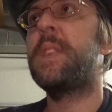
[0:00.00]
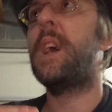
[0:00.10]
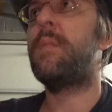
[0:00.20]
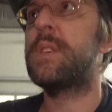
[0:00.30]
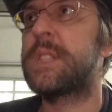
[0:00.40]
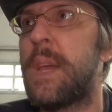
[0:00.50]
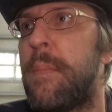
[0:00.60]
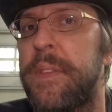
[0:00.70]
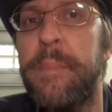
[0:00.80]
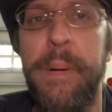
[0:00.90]
Now I was
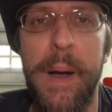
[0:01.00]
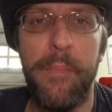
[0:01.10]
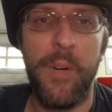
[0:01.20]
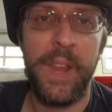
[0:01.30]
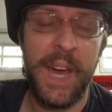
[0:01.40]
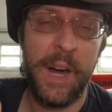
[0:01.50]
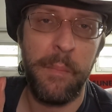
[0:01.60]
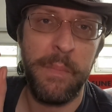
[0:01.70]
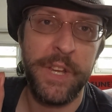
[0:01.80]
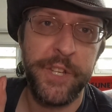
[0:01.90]
able to pop one
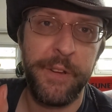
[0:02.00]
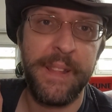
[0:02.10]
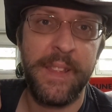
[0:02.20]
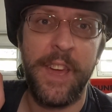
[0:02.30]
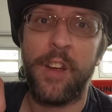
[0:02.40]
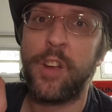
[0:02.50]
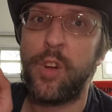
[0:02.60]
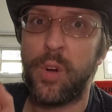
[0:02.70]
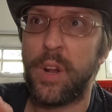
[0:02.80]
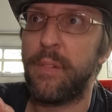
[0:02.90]
out, measure it. They are
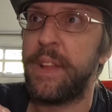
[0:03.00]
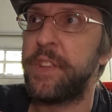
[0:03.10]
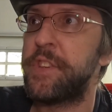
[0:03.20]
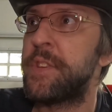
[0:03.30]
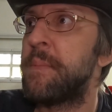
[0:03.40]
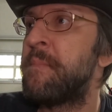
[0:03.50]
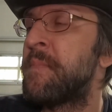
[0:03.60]
1/4 inch.